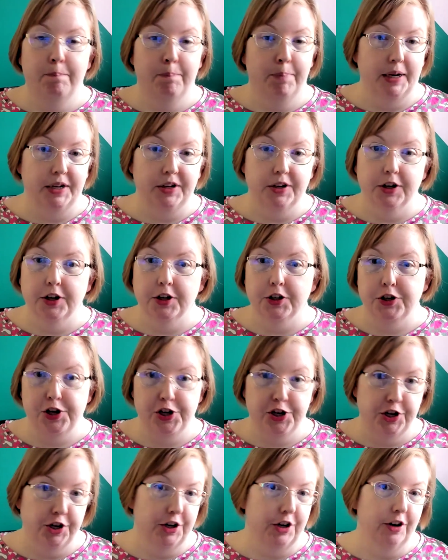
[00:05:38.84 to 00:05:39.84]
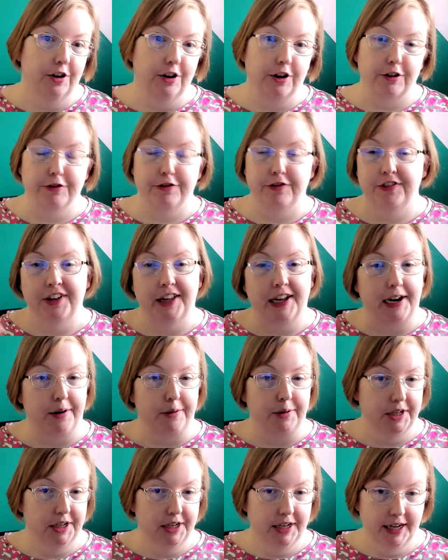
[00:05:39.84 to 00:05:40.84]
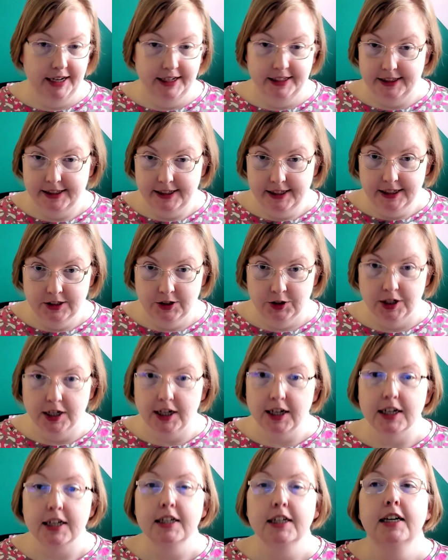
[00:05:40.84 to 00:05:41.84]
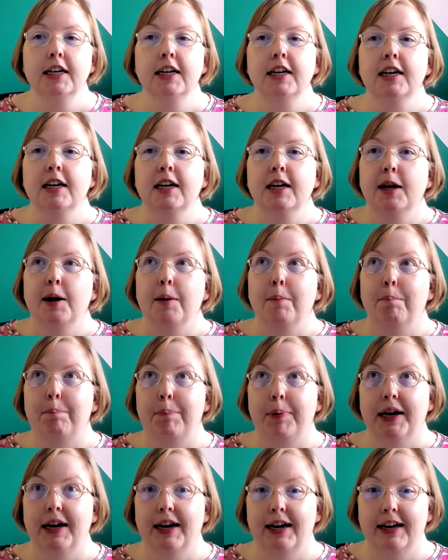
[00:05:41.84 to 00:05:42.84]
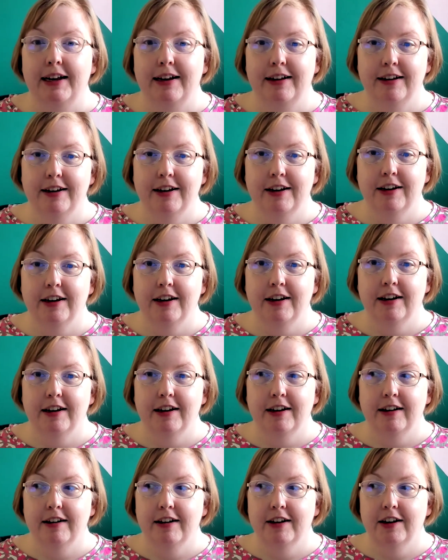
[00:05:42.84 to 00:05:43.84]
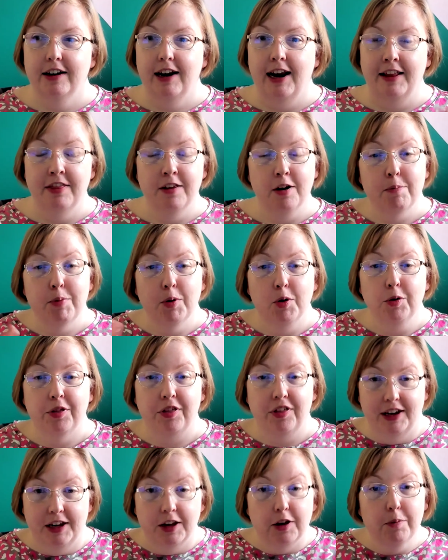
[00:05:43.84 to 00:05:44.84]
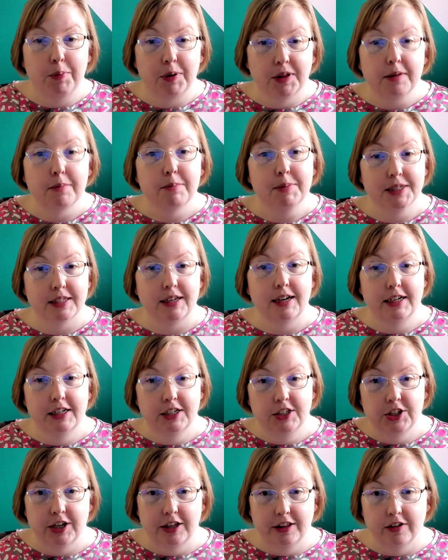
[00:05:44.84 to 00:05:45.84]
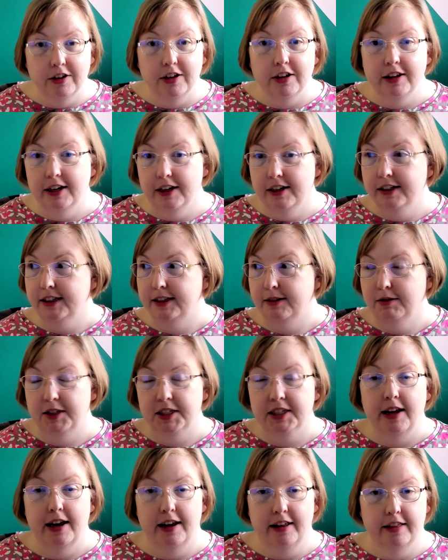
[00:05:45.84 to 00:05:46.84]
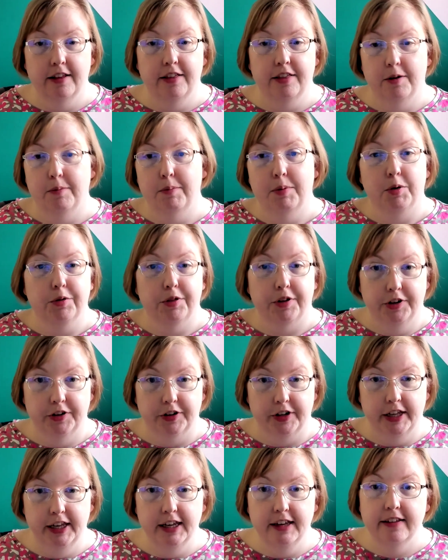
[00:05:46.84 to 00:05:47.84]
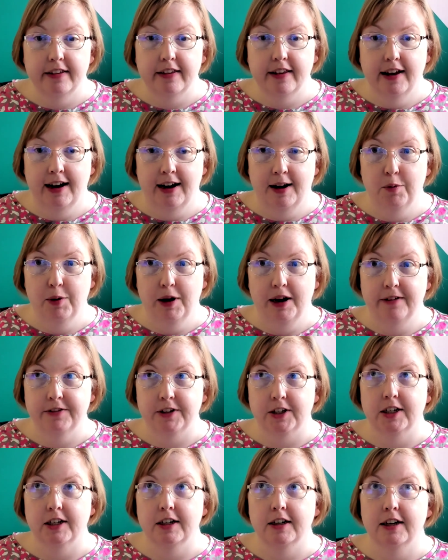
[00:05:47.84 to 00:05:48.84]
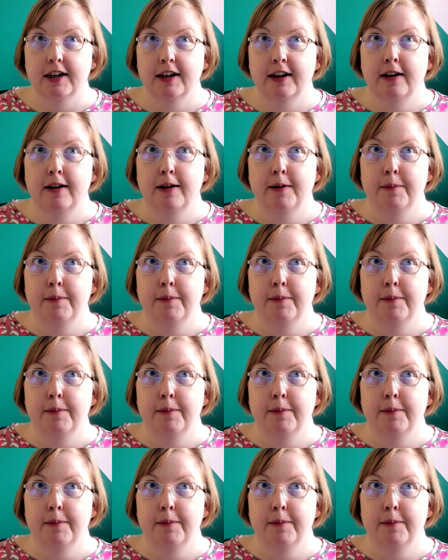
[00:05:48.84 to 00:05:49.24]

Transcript: butter, sugar, flour, etc. But and they're both like you put them beside each other and they can say that they're both cookies. However,